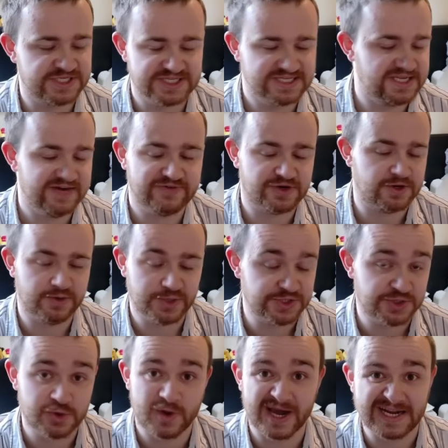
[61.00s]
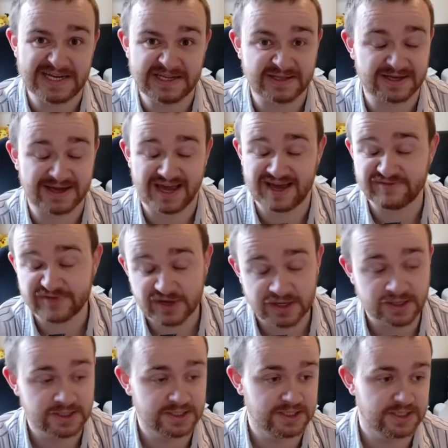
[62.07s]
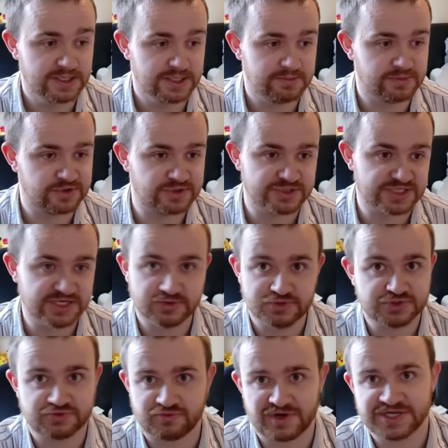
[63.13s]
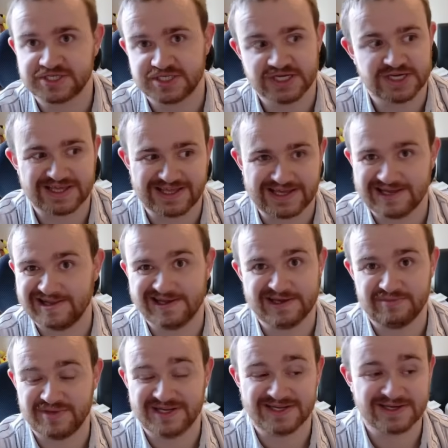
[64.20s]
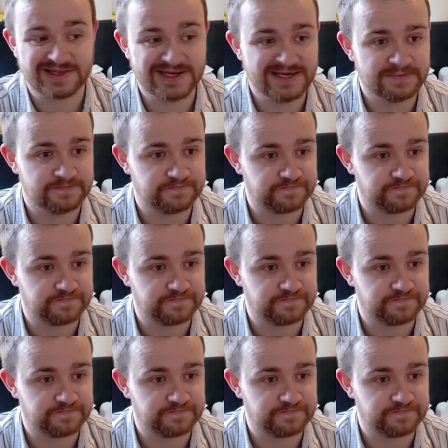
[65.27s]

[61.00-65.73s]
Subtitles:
never going to do anything ever, because they'll just rest it and kill it immediately,